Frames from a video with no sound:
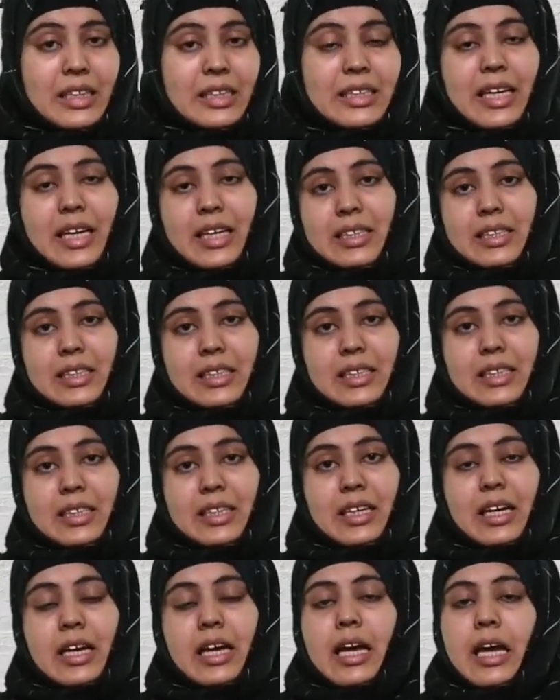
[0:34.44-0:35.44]
Yes.
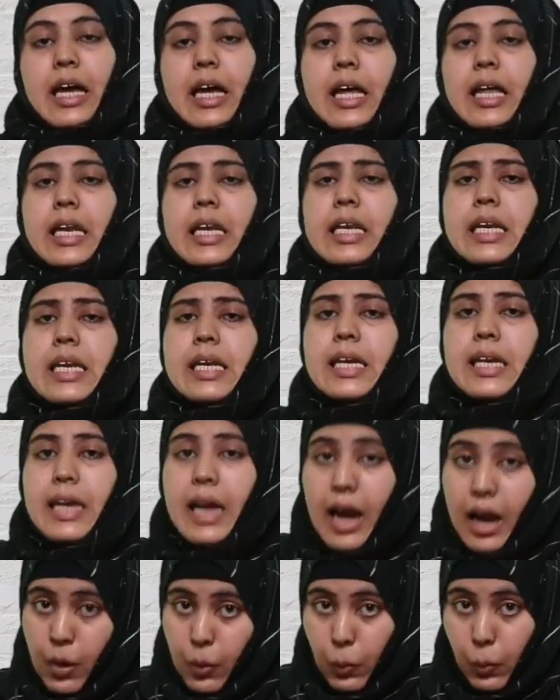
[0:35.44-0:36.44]

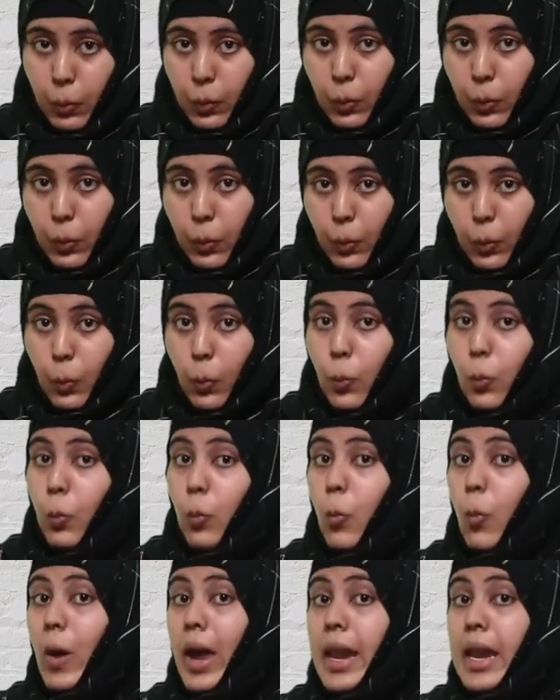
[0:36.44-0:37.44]
Now,
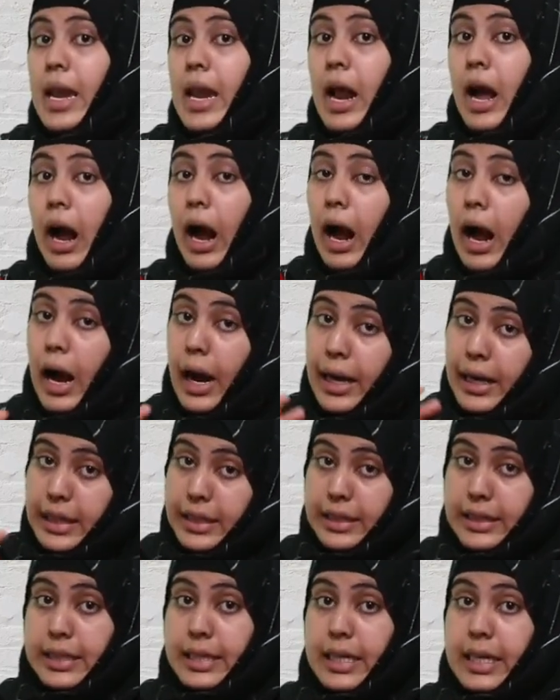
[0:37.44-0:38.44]
when I
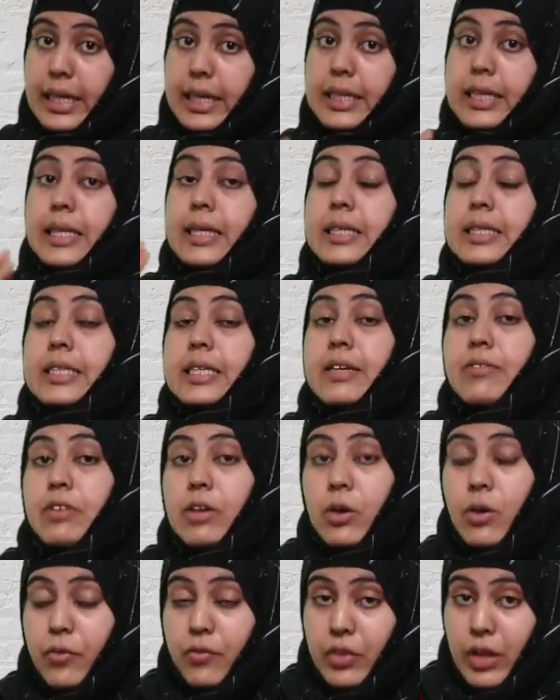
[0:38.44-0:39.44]
say the receiver
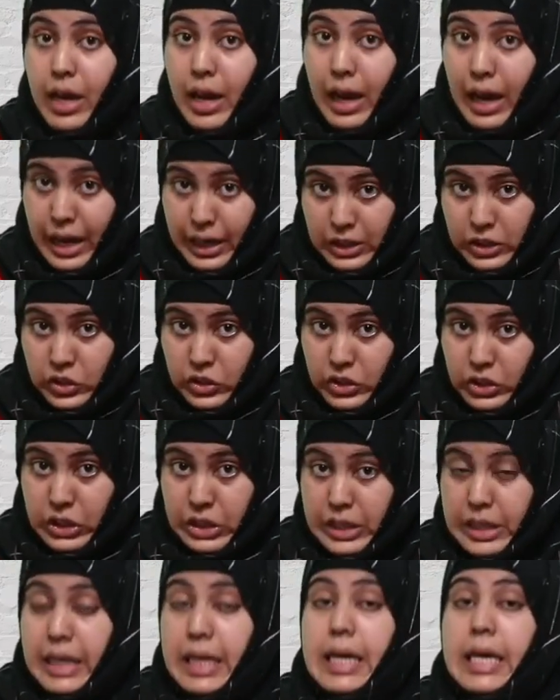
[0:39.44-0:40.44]
of the
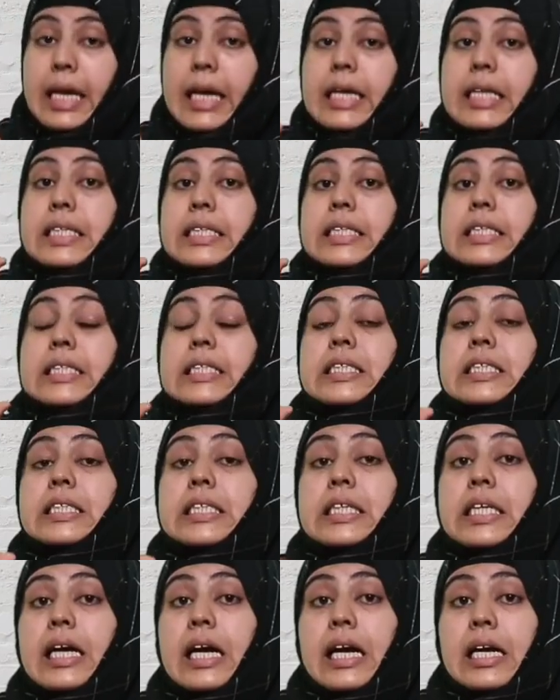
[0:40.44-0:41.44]
action in the
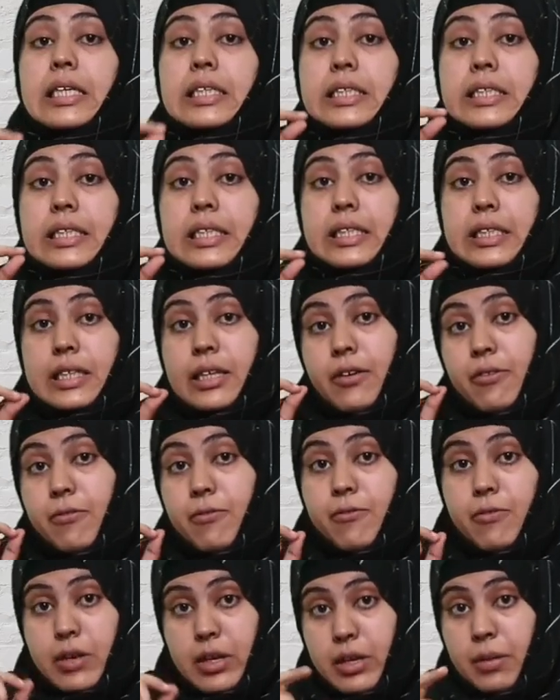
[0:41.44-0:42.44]
transitive
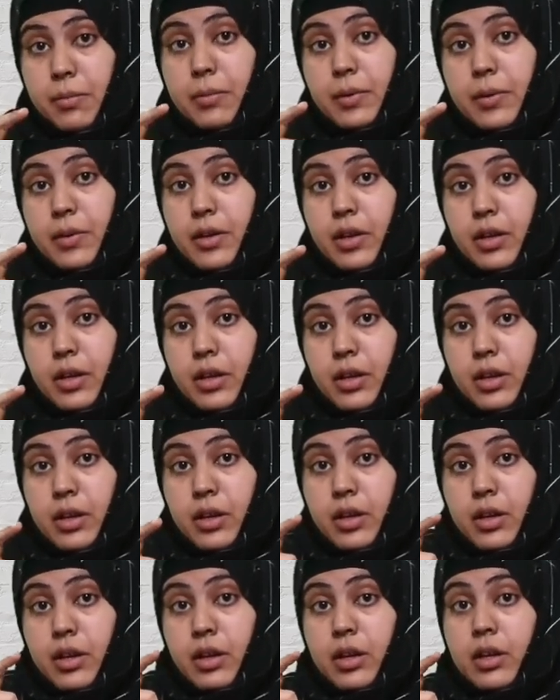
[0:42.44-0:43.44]
verb,
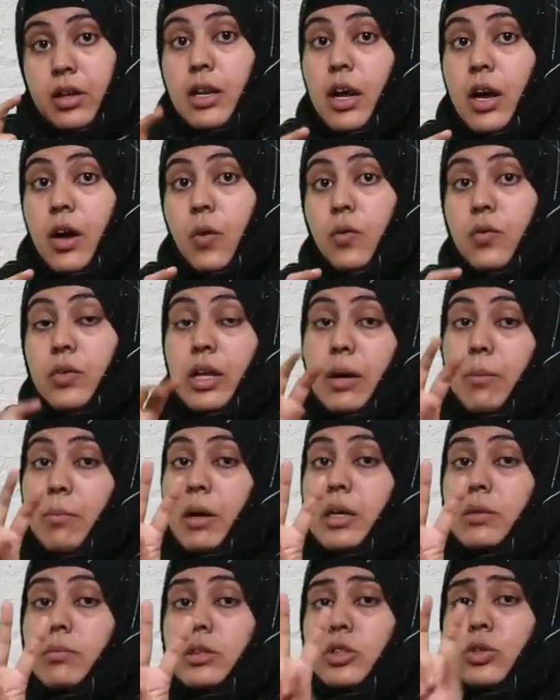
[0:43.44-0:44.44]
now there
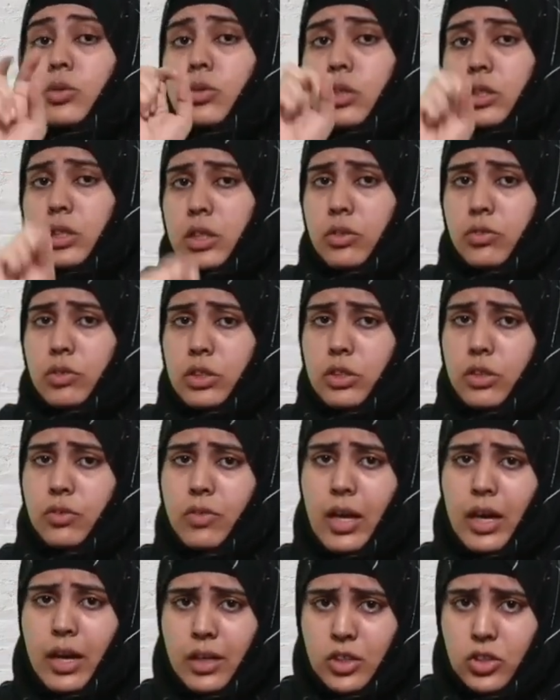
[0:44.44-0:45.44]
might be two receivers of
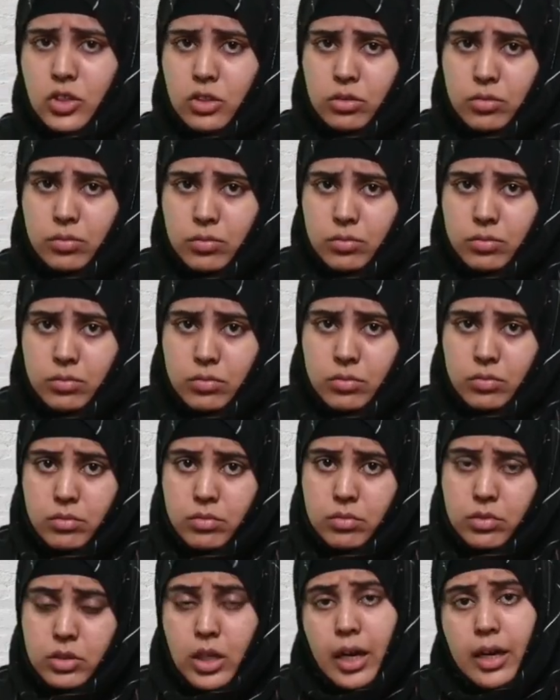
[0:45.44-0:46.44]
the action,
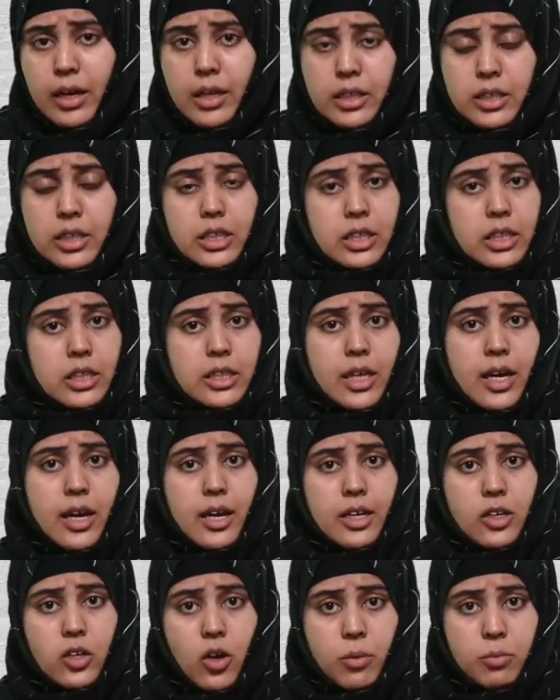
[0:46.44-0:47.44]
direct and
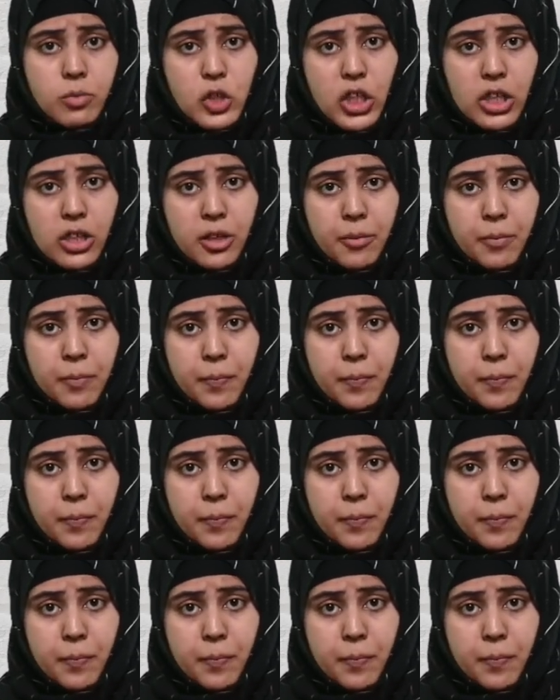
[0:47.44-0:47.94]
indirect object.